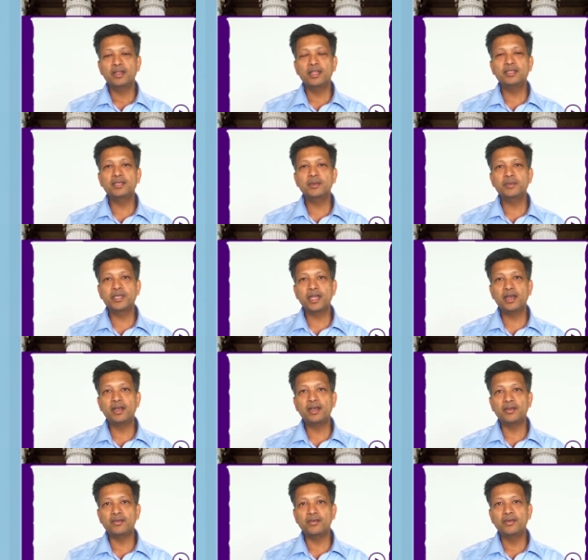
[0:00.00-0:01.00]
Then
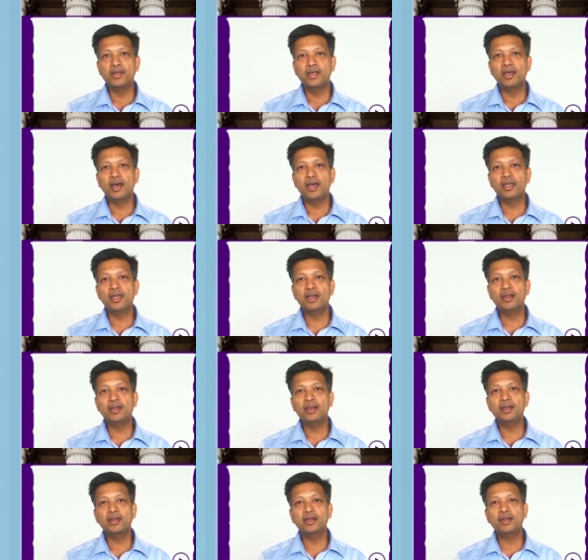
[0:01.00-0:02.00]
substantive, I
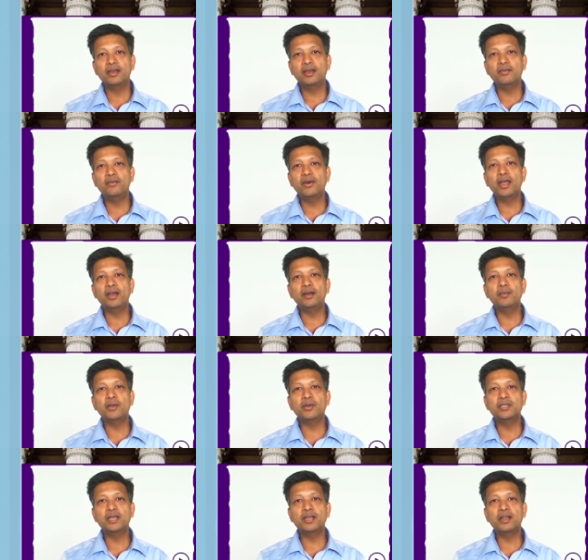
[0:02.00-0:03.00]
can divide
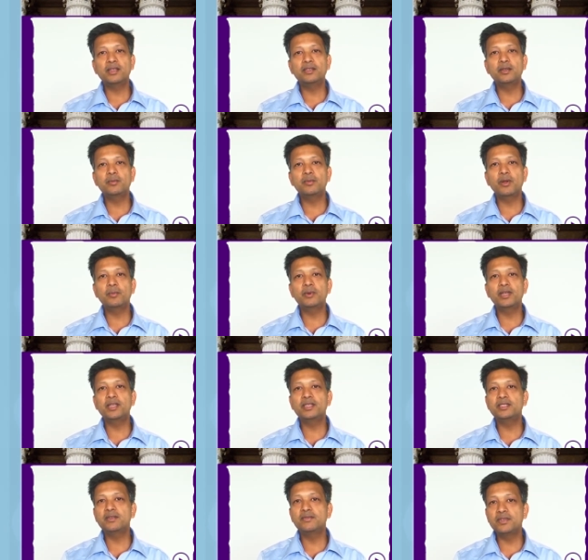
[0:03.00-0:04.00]
because intellectual
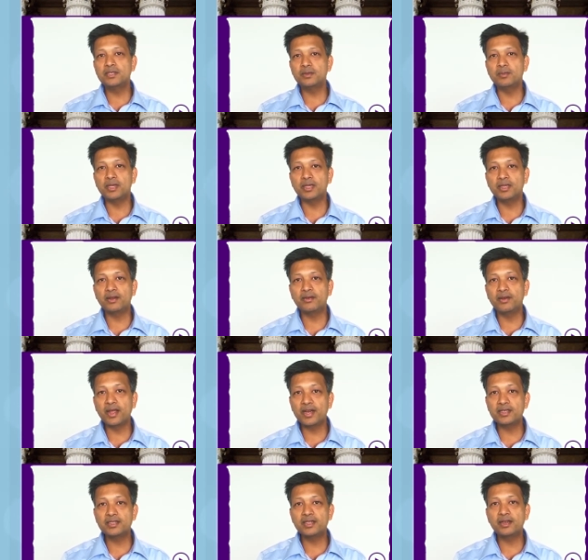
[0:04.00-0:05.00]
property is divisible, the
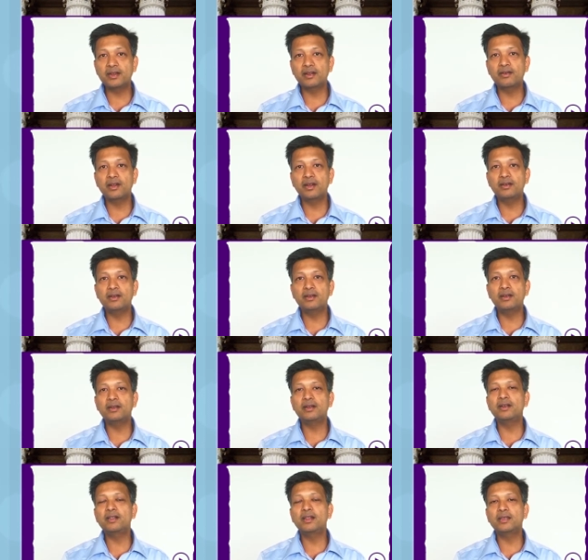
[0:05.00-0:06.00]
rights that are granted
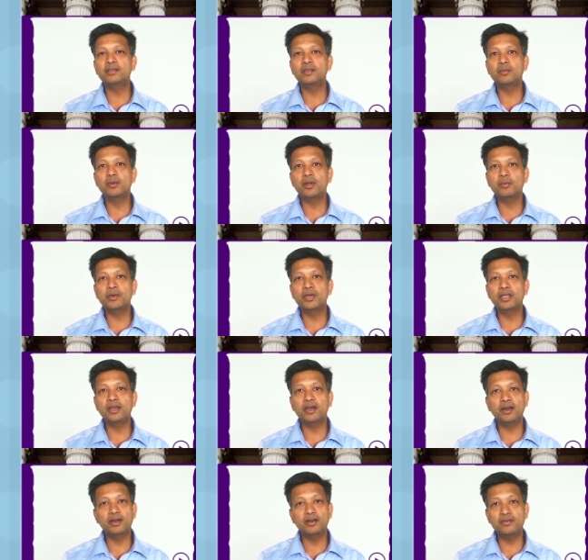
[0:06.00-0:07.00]
under intellectual property
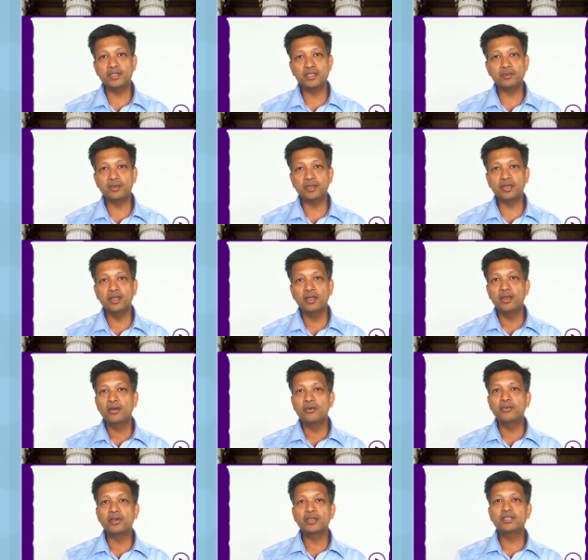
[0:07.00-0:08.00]
are divisible.
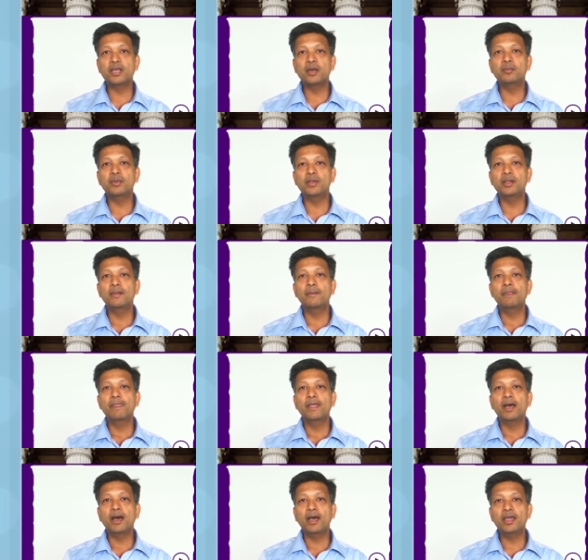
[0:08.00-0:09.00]
For example,
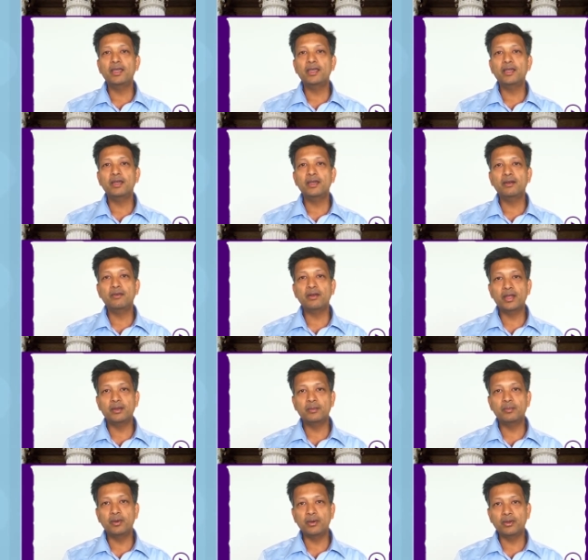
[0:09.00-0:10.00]
I
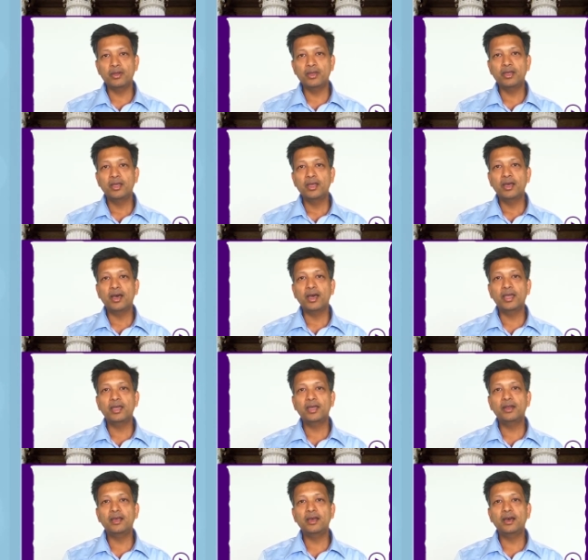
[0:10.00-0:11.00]
write a book I
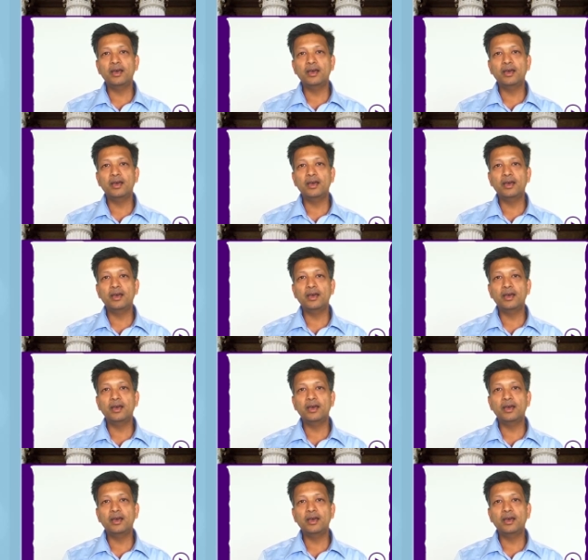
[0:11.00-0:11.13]
can